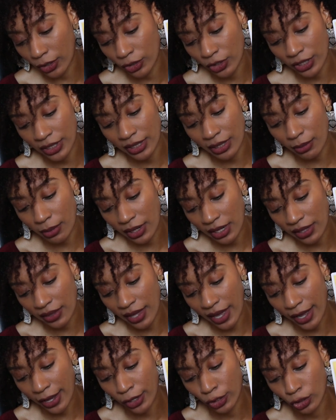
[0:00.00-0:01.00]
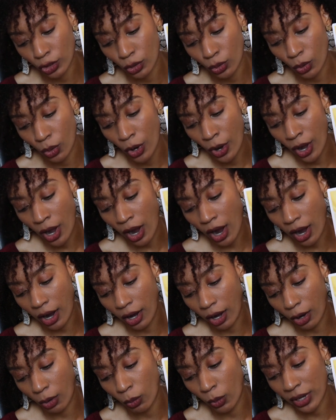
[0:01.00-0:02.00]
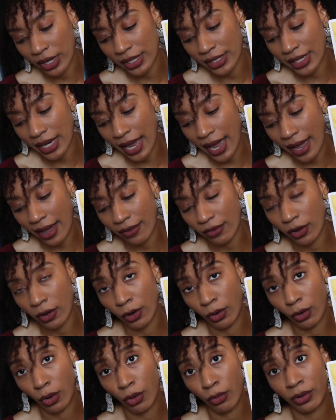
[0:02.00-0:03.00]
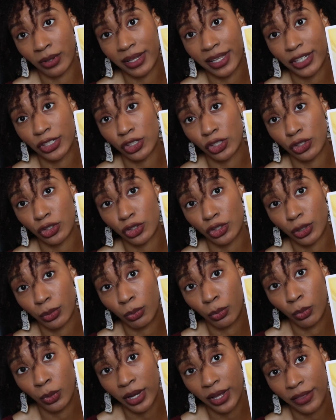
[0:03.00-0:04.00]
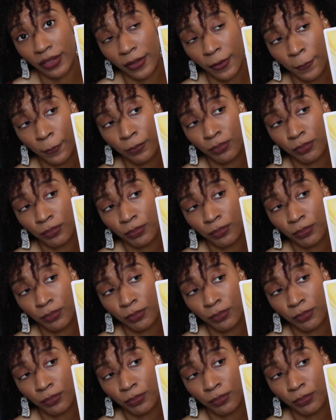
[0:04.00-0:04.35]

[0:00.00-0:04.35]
or just somebody that you are wanting to have a, a relationship with.